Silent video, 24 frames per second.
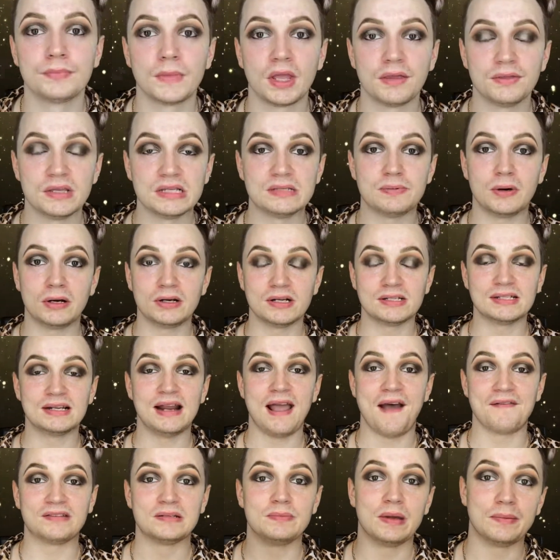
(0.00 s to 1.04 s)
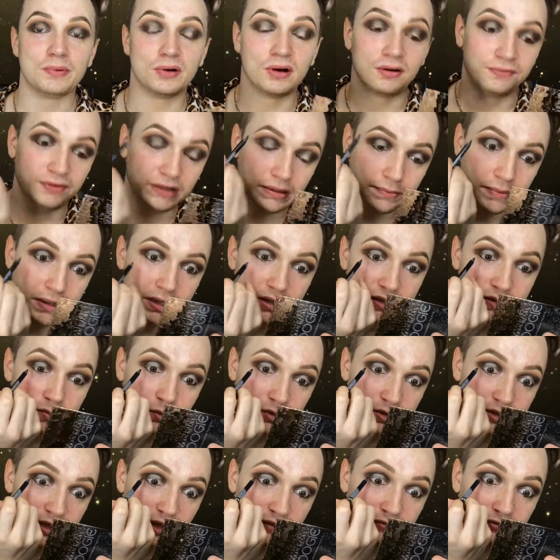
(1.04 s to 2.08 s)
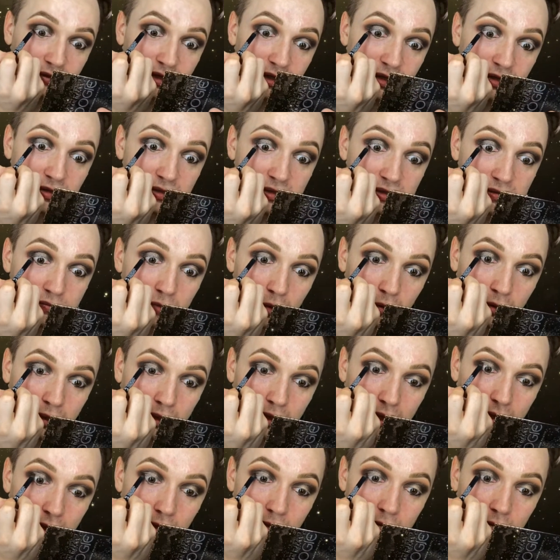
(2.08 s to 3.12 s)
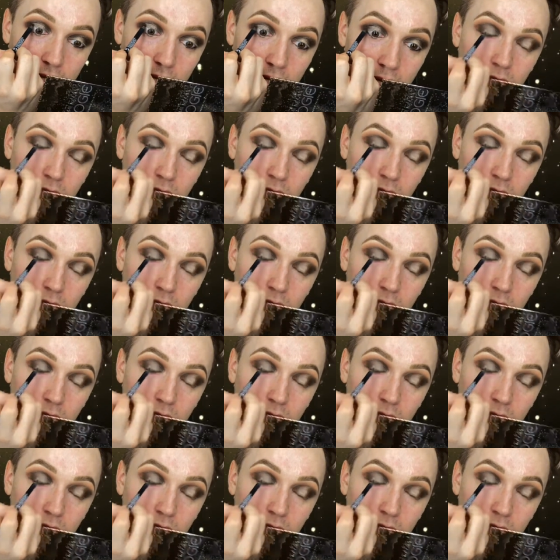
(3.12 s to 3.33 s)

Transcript: This part doesn't have to be perfect because we're definitely going to smoke it out.